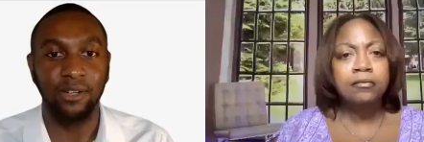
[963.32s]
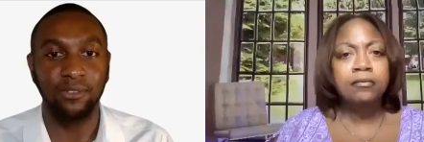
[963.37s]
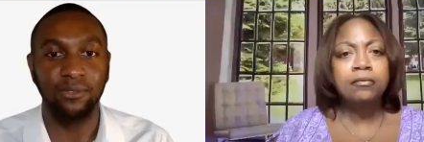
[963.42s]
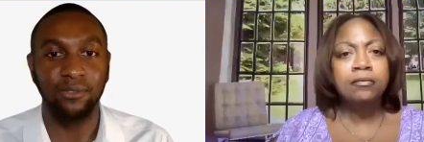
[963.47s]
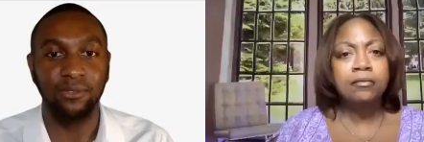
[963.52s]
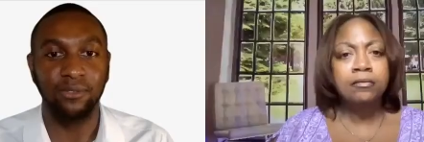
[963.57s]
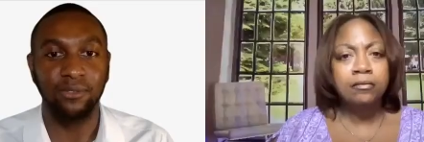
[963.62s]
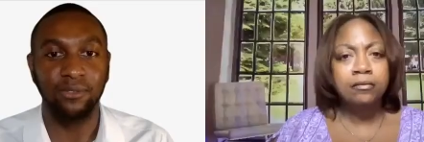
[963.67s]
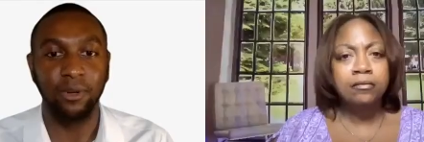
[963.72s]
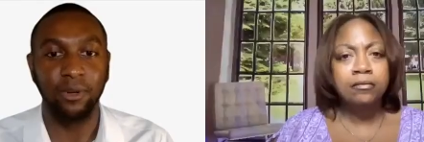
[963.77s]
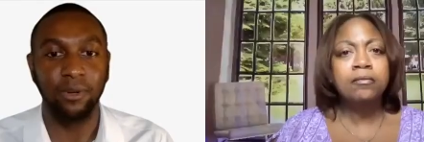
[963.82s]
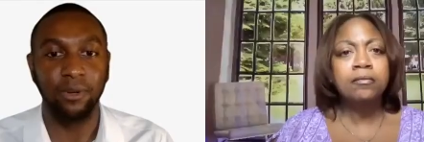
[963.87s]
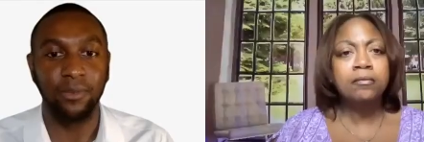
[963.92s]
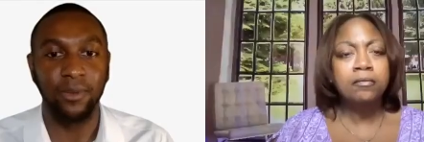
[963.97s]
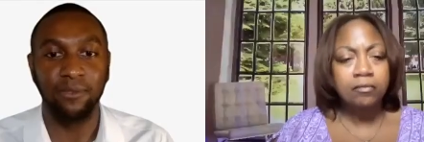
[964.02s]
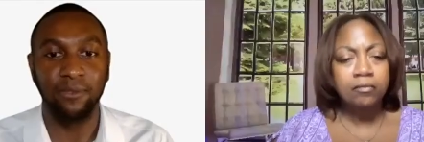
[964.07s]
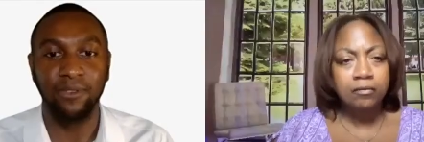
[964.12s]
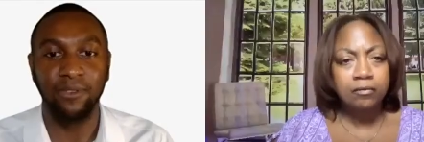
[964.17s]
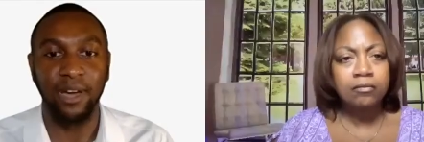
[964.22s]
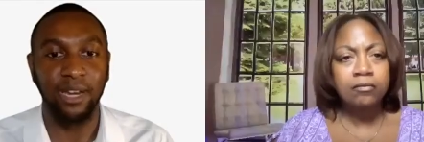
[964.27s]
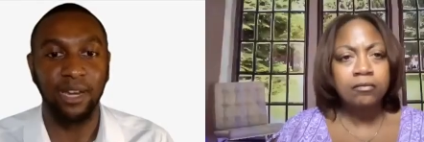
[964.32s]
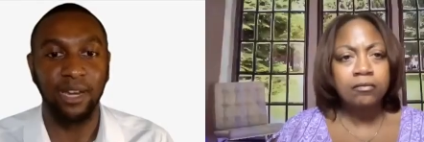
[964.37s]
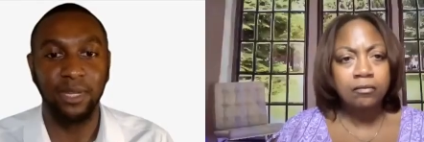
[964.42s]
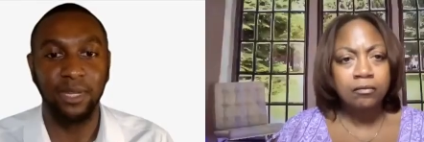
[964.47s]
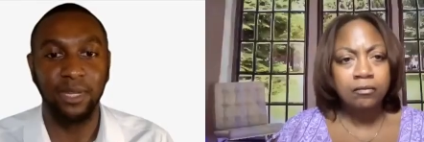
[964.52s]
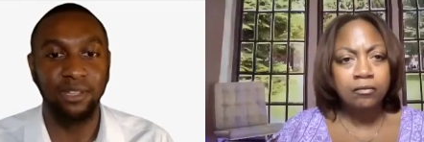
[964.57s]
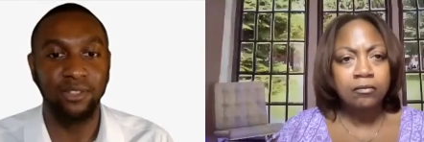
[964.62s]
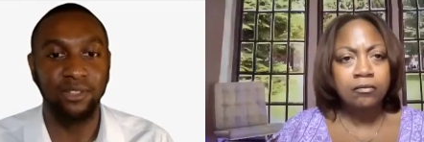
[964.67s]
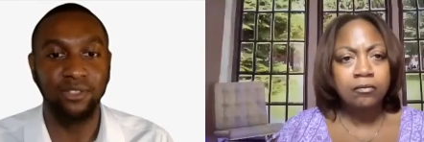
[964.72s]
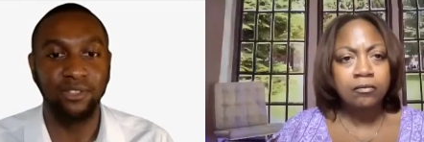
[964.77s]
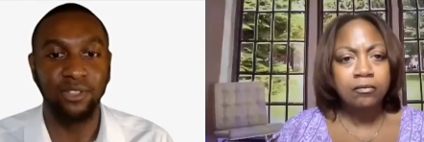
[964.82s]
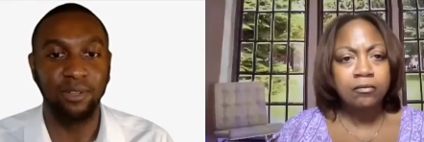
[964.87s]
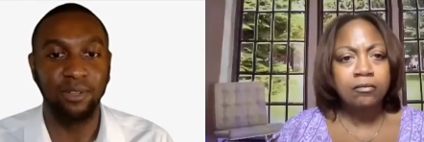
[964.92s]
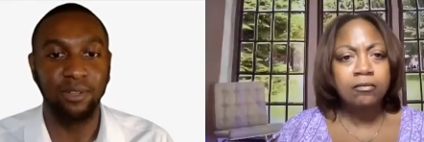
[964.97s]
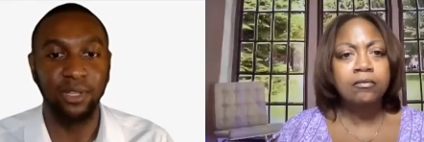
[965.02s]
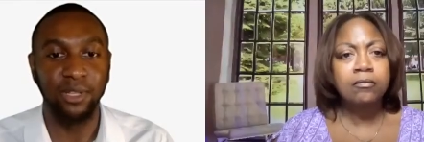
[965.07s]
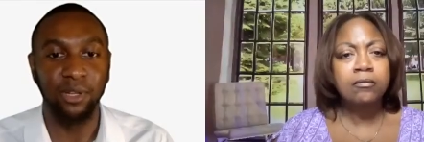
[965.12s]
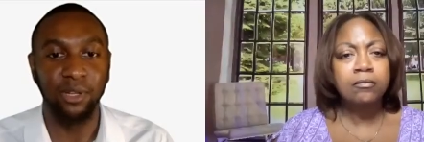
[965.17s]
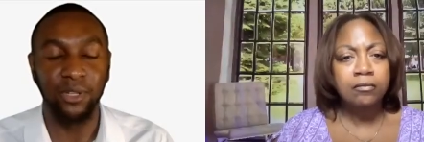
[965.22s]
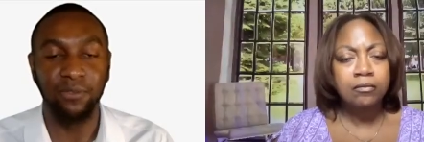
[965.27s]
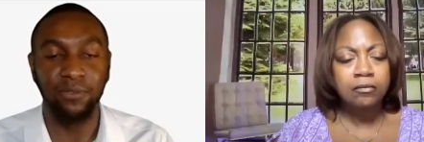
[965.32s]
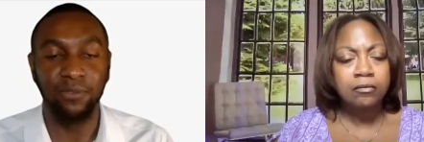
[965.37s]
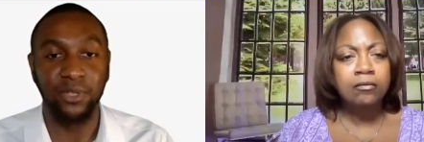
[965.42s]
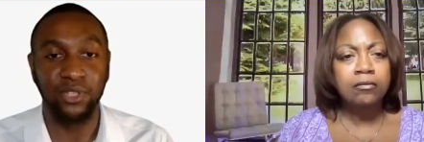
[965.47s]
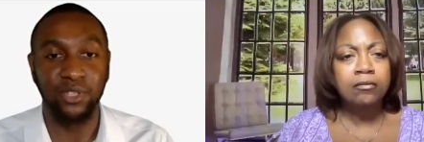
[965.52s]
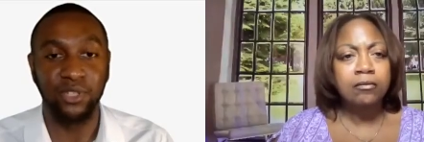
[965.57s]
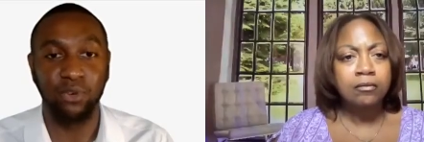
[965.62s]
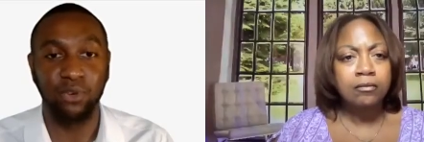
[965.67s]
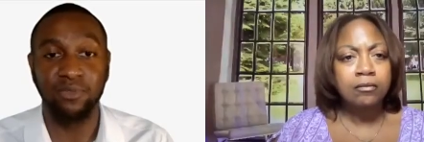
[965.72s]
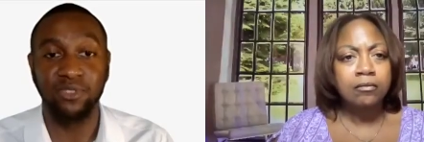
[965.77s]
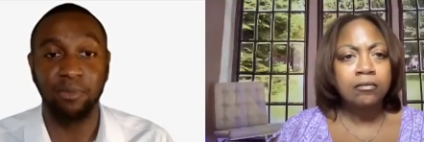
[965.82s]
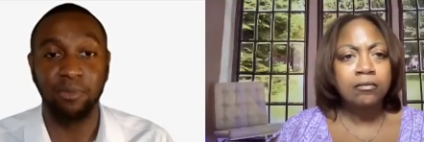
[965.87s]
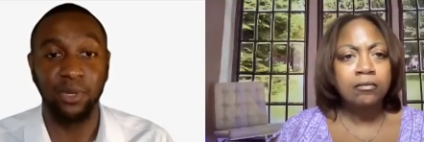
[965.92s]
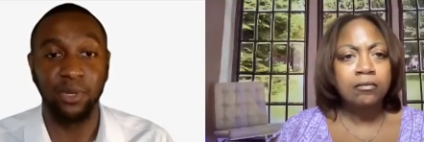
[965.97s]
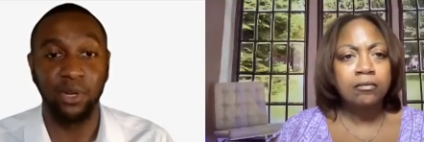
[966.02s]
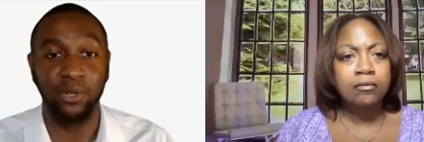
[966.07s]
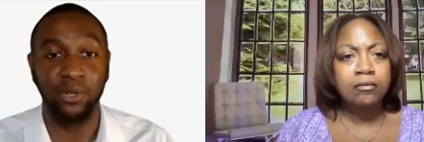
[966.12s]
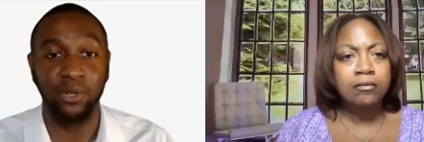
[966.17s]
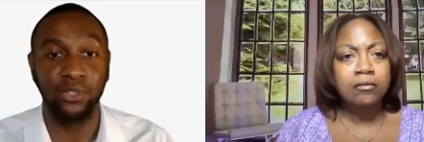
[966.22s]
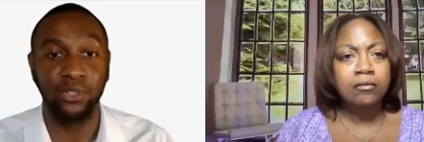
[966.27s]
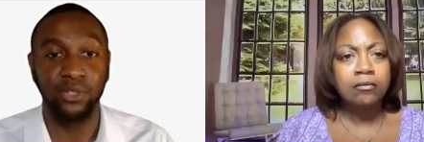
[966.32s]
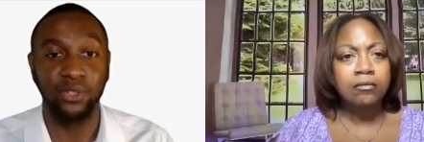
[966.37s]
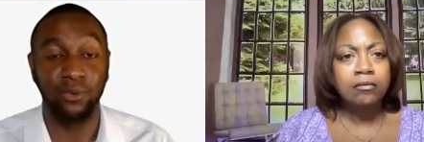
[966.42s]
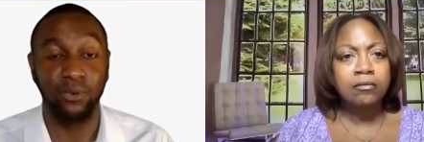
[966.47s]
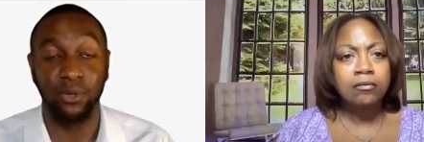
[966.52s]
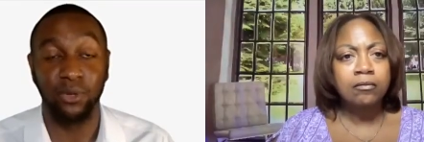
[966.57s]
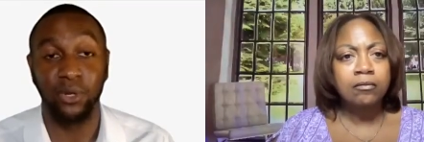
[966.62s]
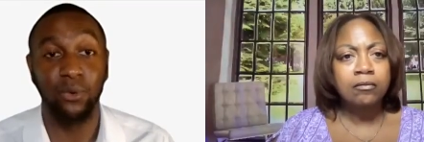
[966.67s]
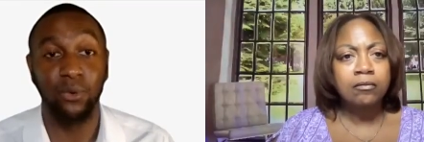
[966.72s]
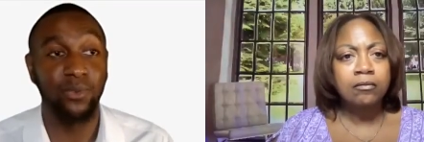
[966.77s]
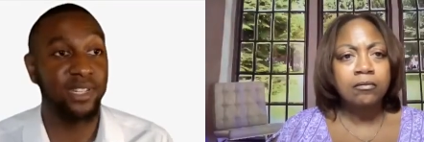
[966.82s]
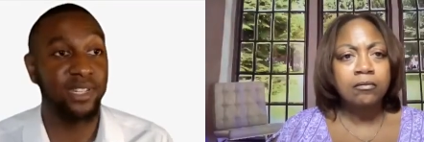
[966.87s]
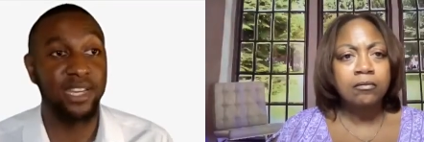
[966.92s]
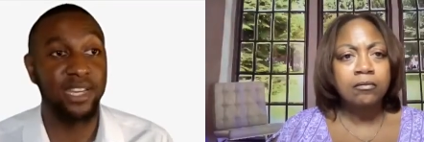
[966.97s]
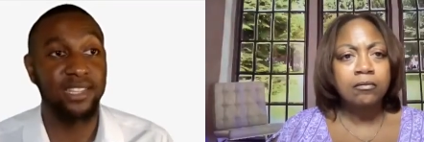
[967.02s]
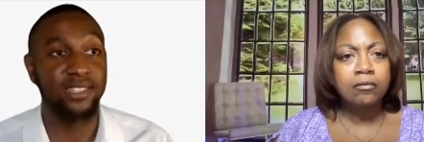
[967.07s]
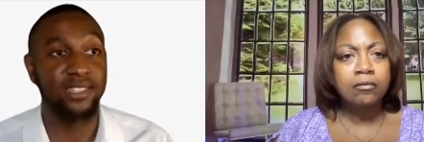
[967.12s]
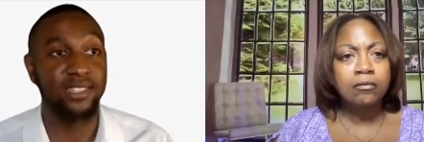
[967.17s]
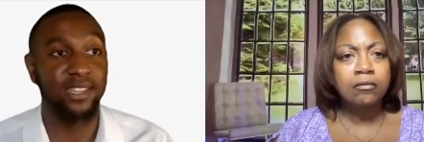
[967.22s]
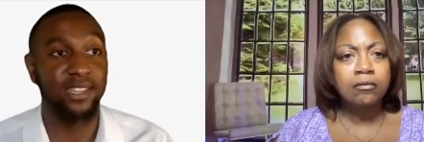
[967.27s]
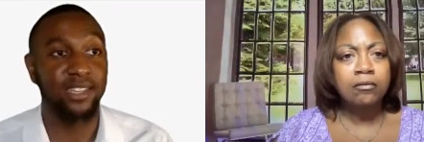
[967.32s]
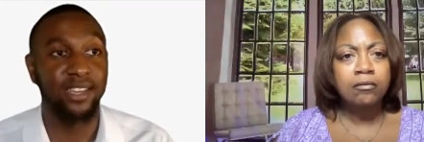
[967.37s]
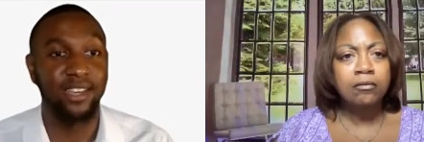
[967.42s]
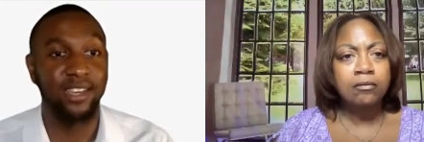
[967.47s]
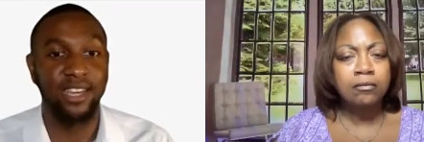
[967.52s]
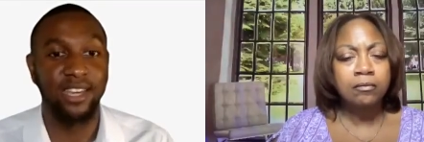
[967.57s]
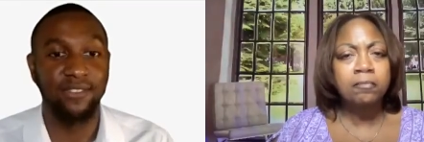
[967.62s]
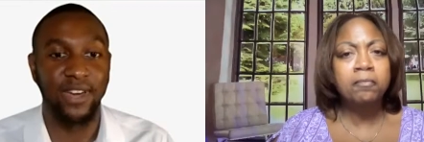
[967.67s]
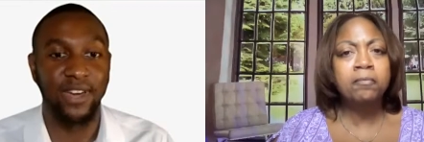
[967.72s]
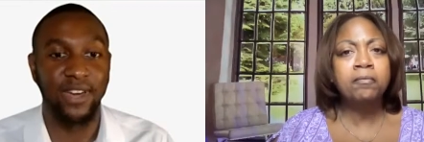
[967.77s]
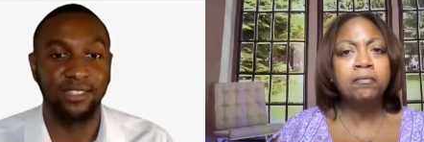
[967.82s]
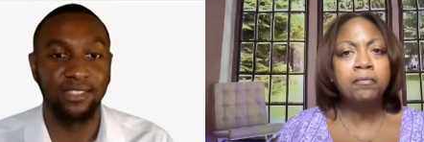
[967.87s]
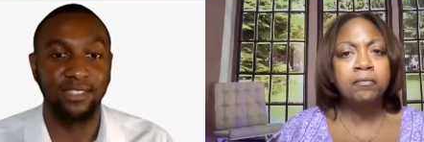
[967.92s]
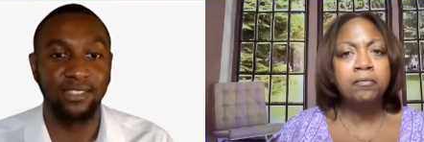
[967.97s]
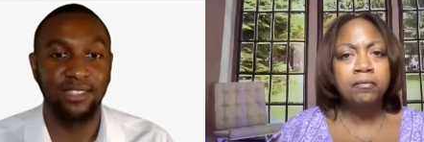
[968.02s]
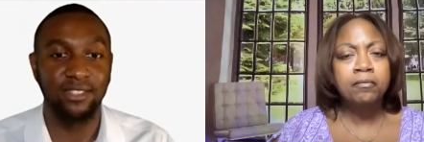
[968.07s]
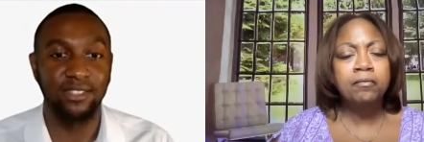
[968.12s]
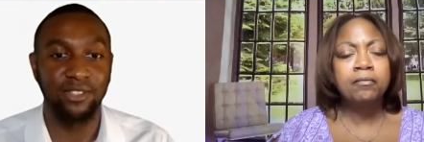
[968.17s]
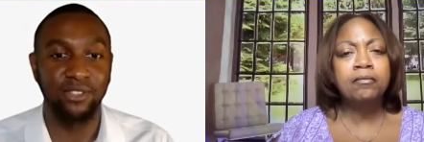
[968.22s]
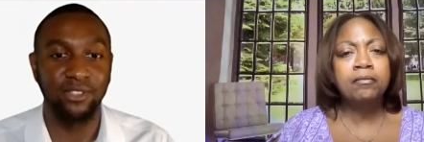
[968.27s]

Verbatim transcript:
Speaker 1: for their vitamins and, you know, different prescriptions, but also for COVID testing and vaccines.